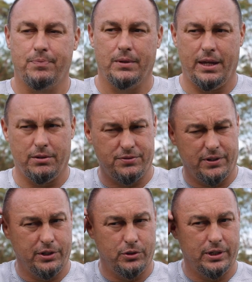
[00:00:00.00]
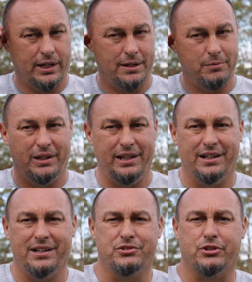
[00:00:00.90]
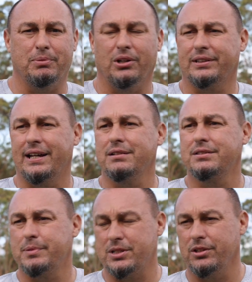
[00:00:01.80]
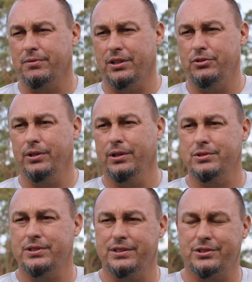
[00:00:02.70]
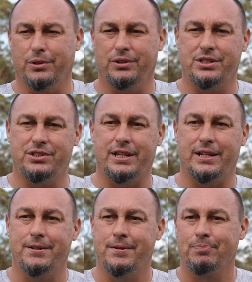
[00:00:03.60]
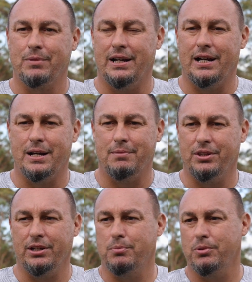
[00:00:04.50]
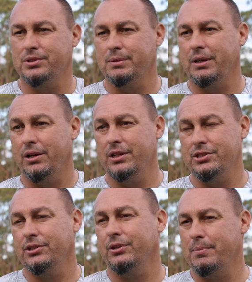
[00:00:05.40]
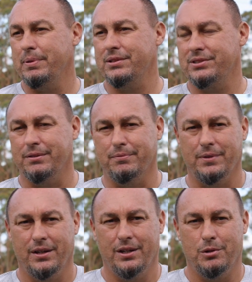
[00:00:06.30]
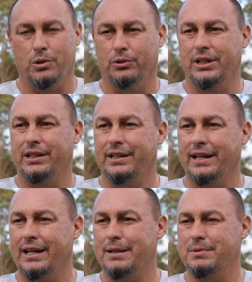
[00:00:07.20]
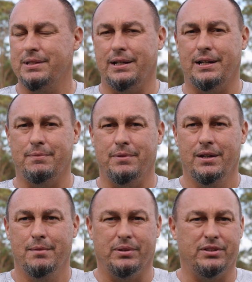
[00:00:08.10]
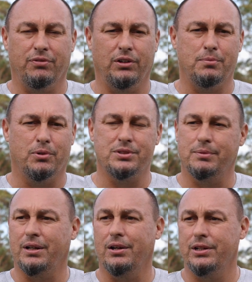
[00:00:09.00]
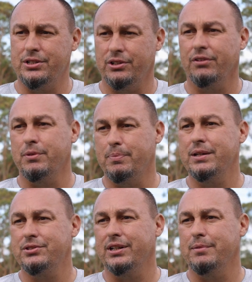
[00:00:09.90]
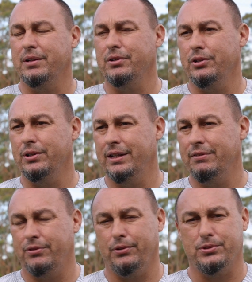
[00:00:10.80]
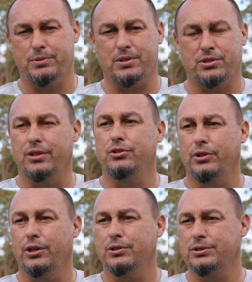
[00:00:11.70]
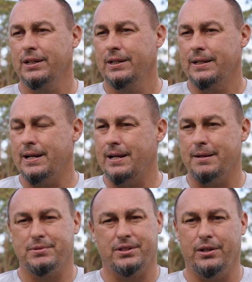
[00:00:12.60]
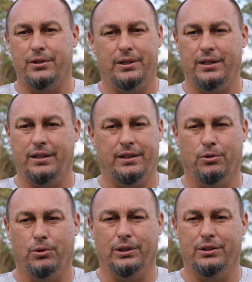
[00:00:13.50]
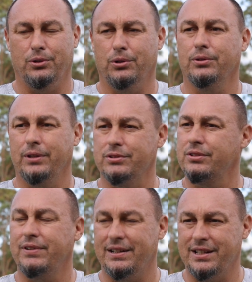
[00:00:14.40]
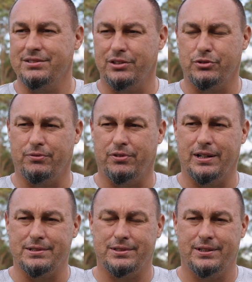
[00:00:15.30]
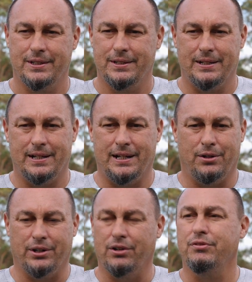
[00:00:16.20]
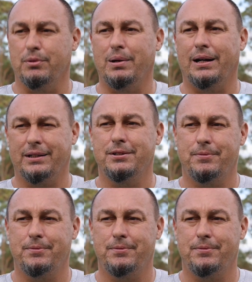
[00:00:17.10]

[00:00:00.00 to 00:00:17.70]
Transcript: Yeah, it was very good. We needed a trip like that, especially with the new girls in the squad this year. I think it brought some cohesion on the pitch, some well-needed games, but definitely brought some cohesion off the pitch and a bit of unity for especially the new girls. All in all, it was a fantastic trip for us on and off the park.